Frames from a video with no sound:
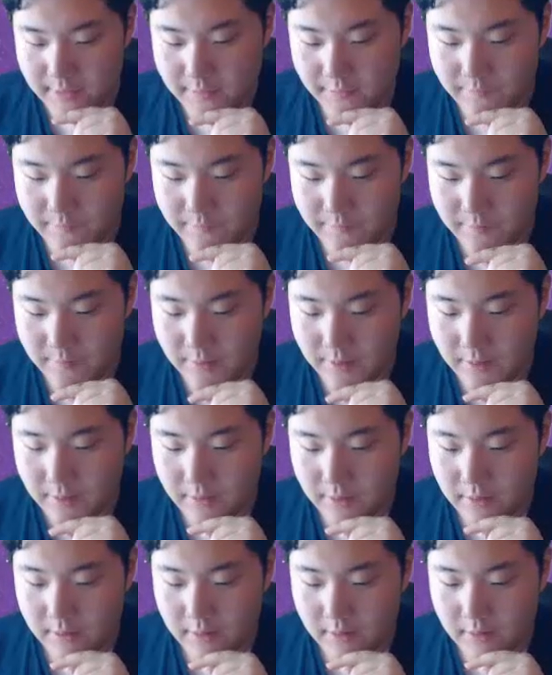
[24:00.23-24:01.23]
if,
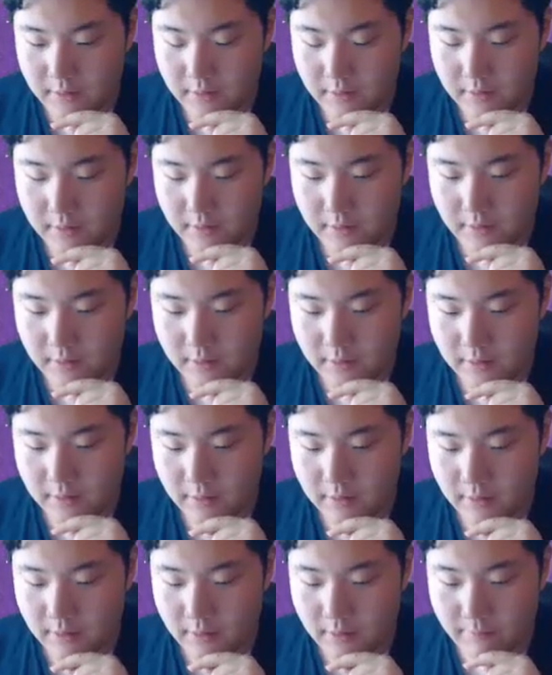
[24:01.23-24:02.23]

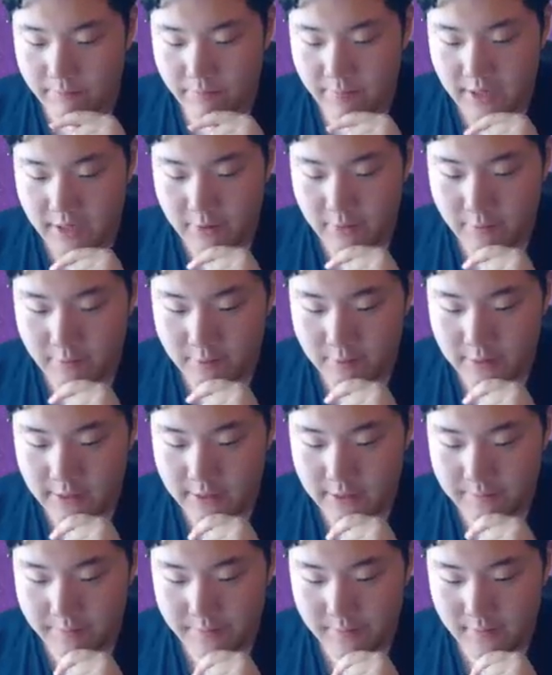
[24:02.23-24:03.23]
you know,
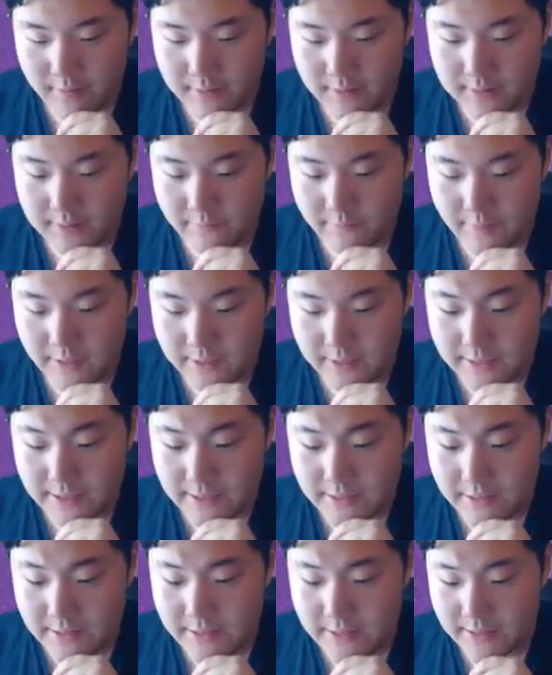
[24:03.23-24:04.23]
priority plus the fact
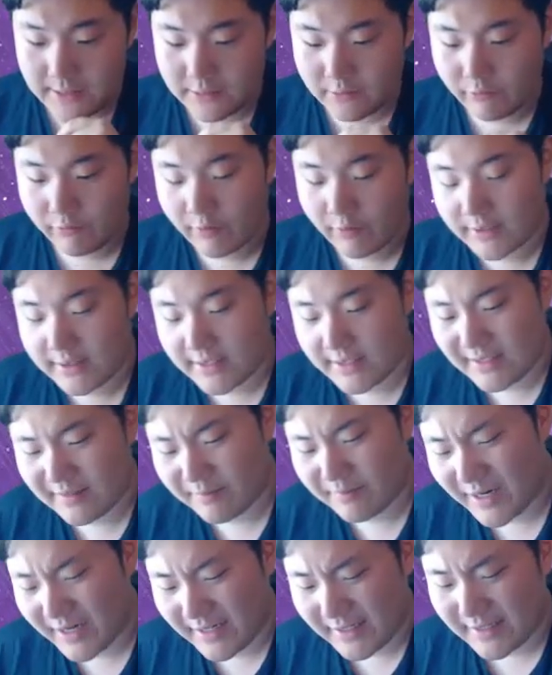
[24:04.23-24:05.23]
that
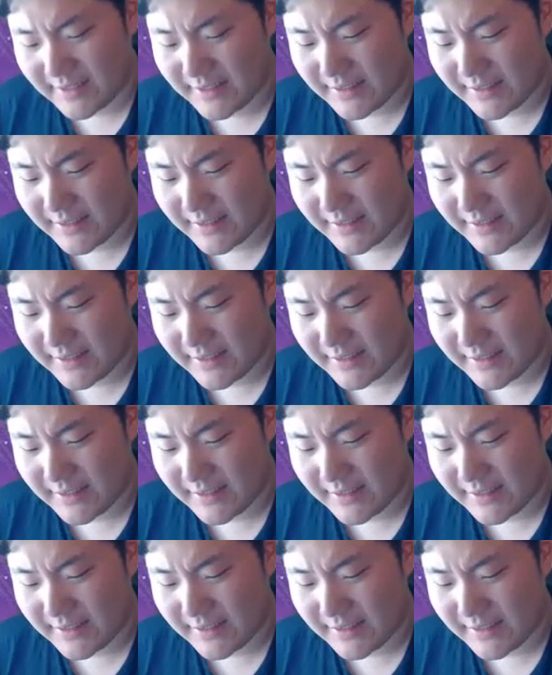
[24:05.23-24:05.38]
threatened by a